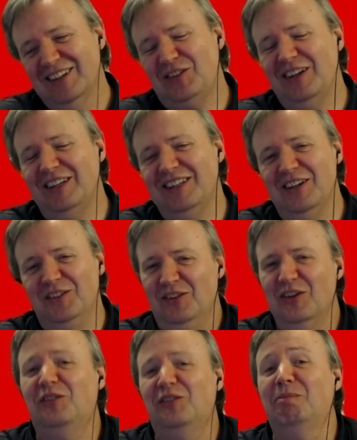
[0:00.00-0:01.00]
It's like,
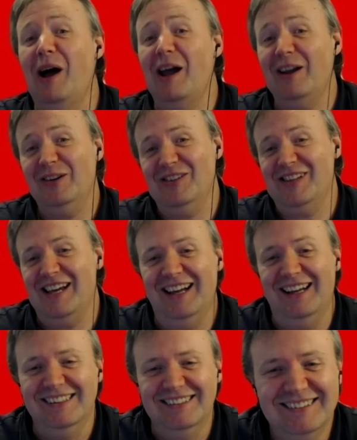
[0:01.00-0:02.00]
yes, aspire to
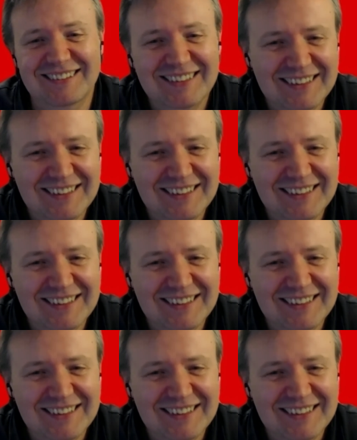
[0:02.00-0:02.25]
that.